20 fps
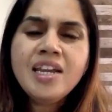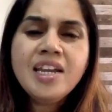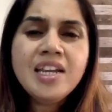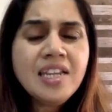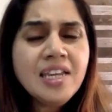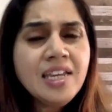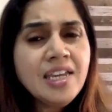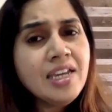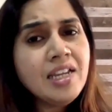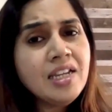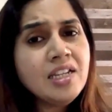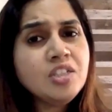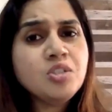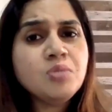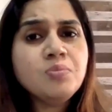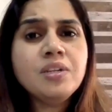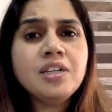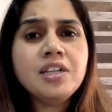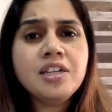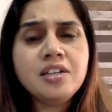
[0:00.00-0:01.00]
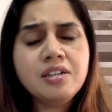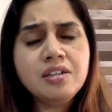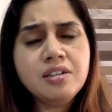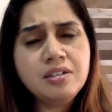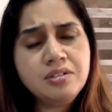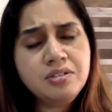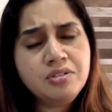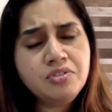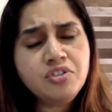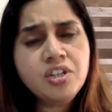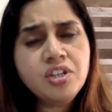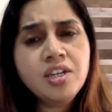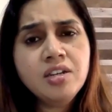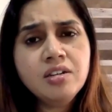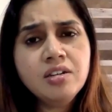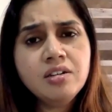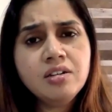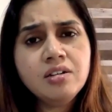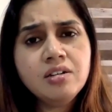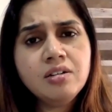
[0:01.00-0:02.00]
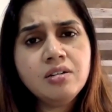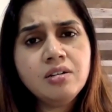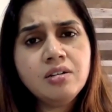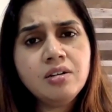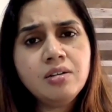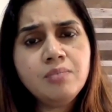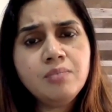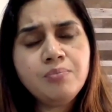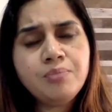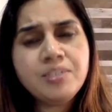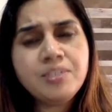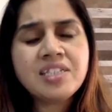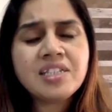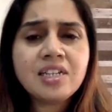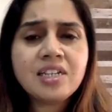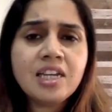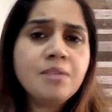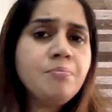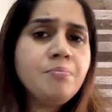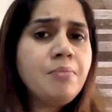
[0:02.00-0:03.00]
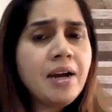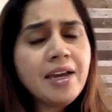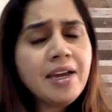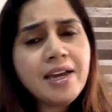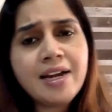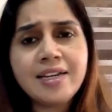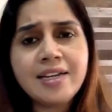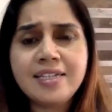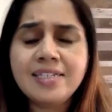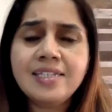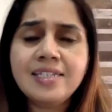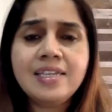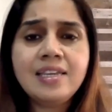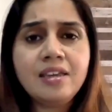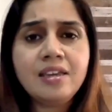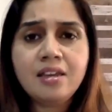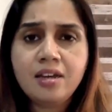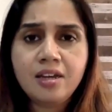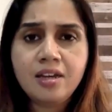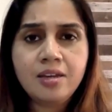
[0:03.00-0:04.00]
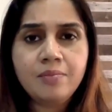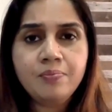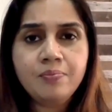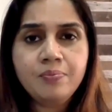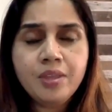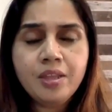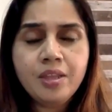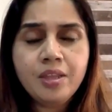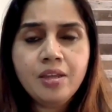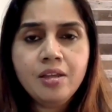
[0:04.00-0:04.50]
any eligible industry prescribed by ICAI.